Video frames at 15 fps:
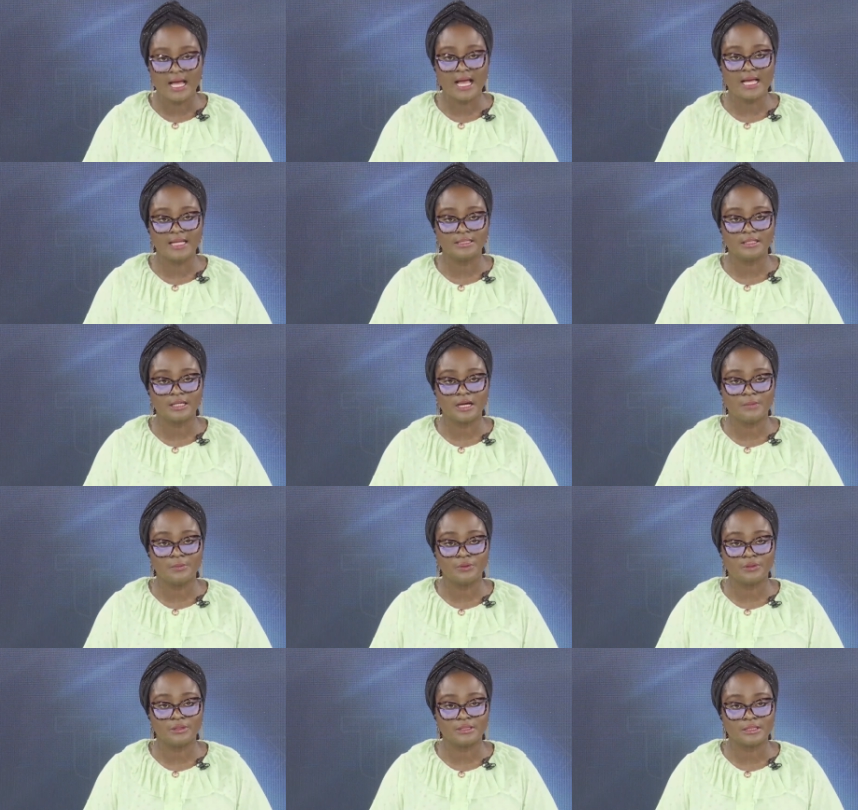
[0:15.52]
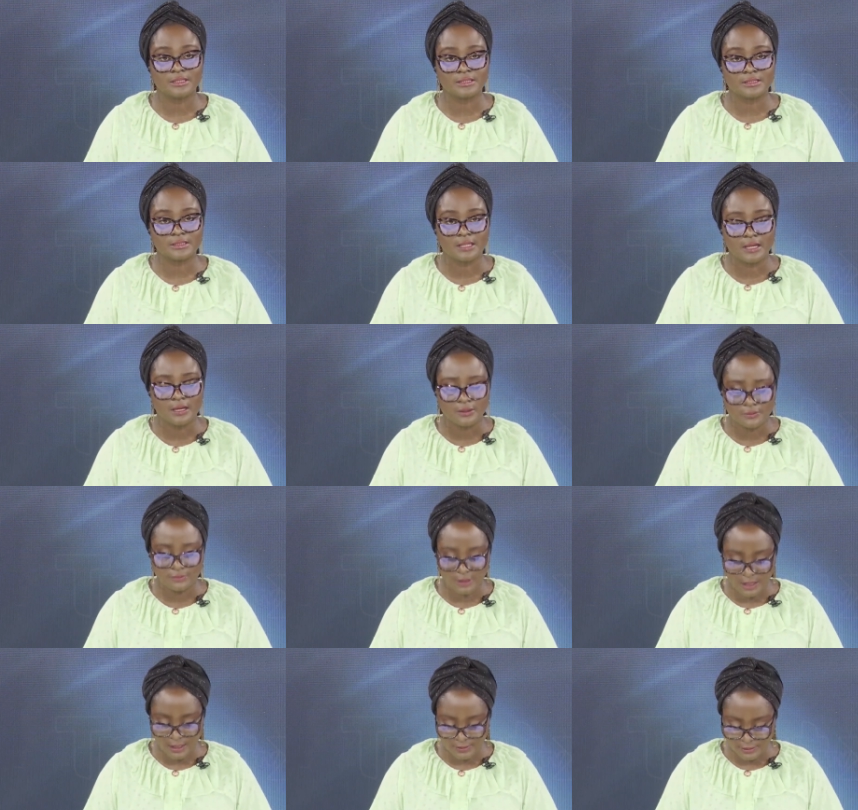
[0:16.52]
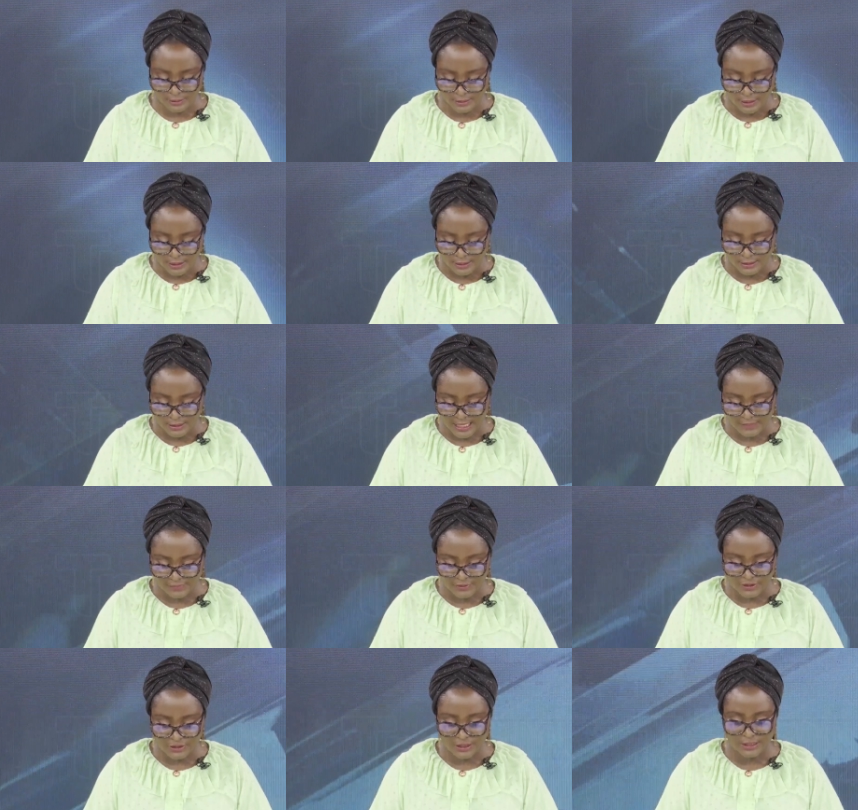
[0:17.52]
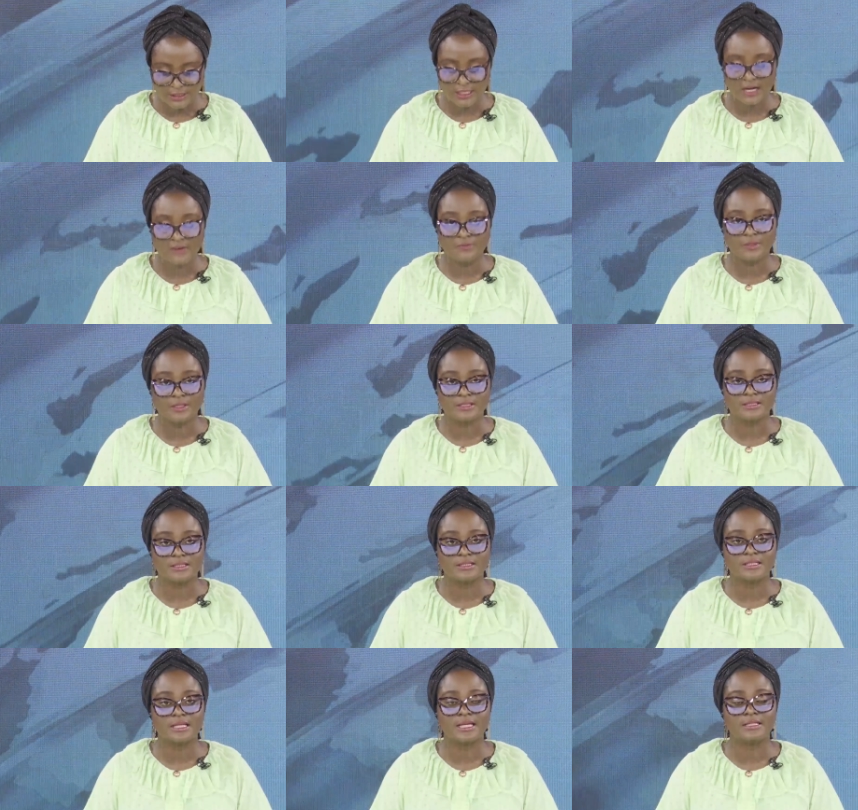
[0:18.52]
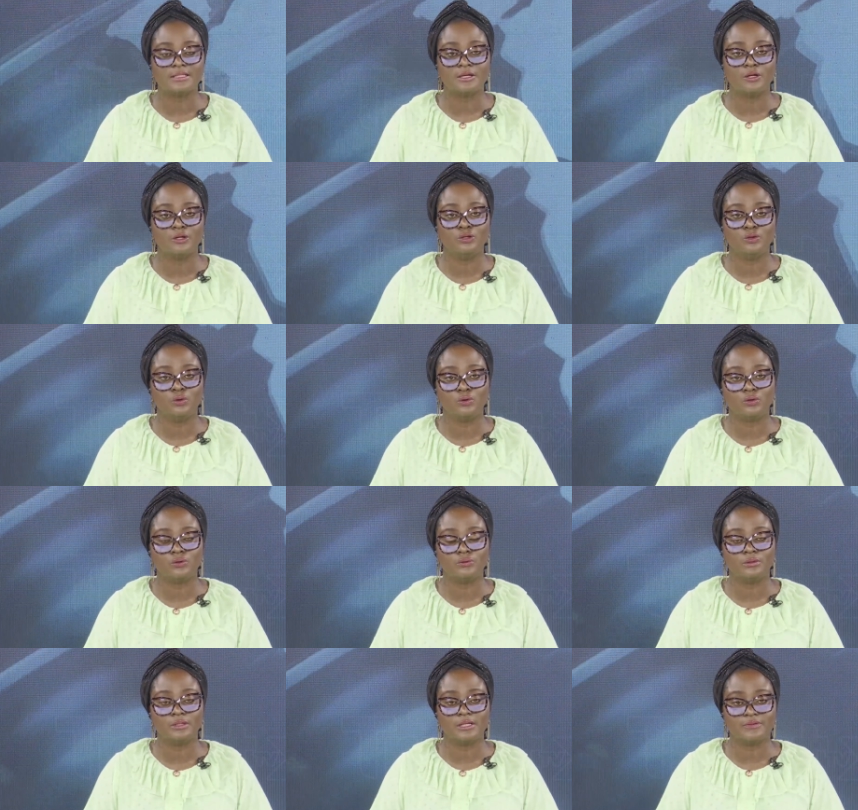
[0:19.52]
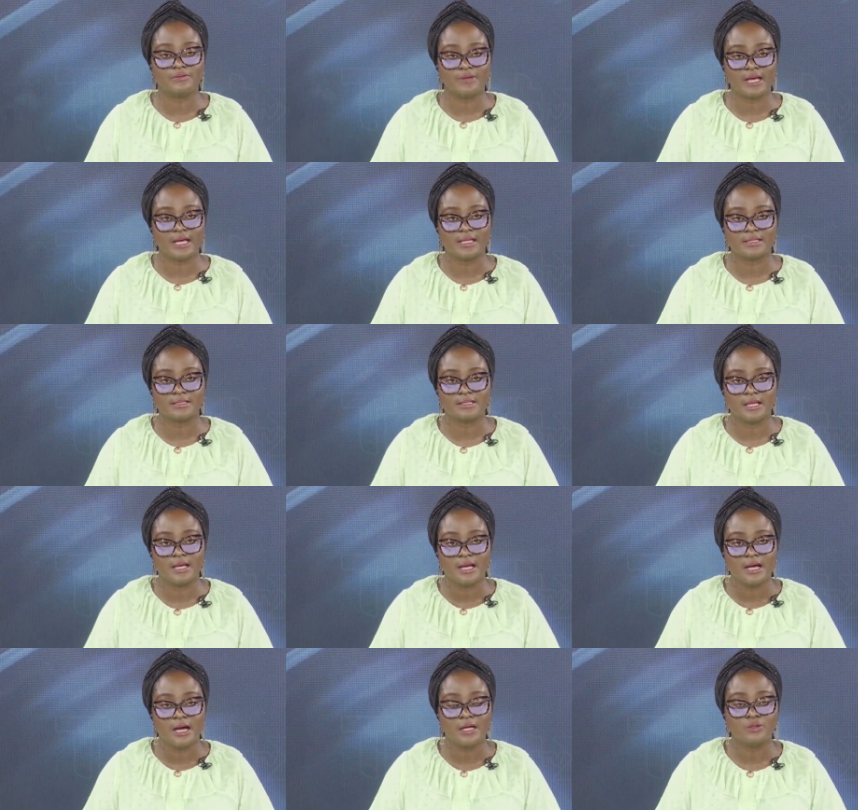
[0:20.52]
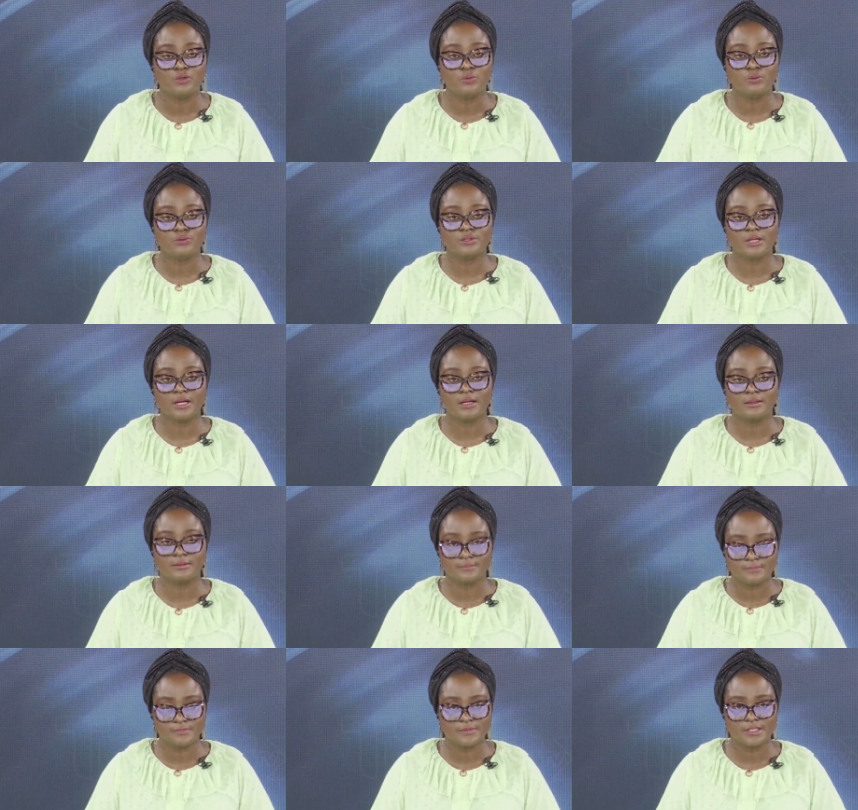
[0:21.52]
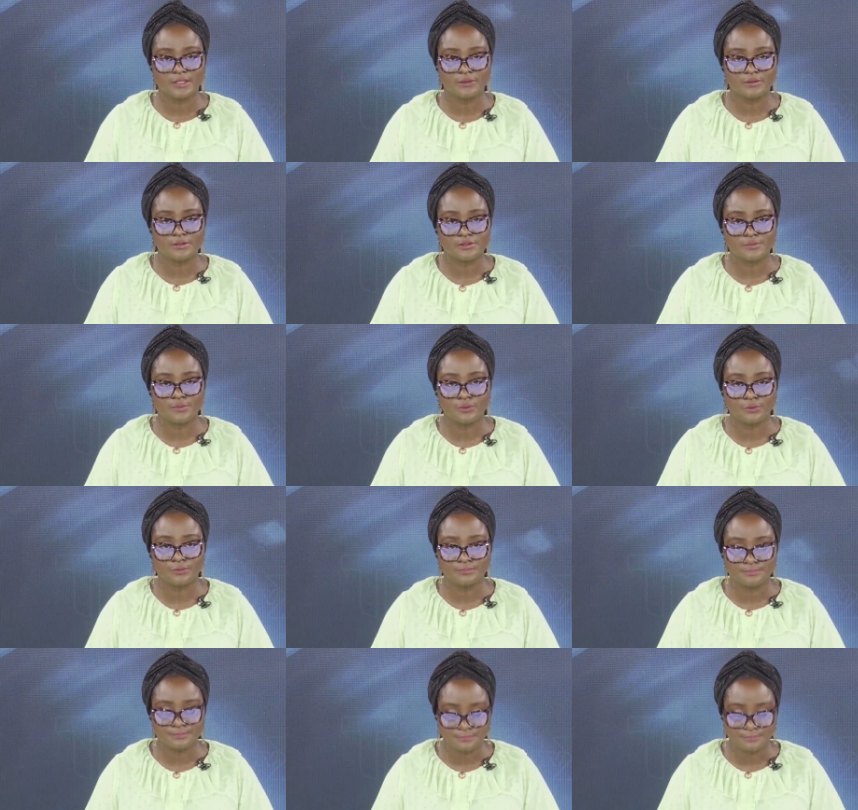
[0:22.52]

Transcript: and communities, rather than having state governments dictate local affairs. Adomusa tells us more.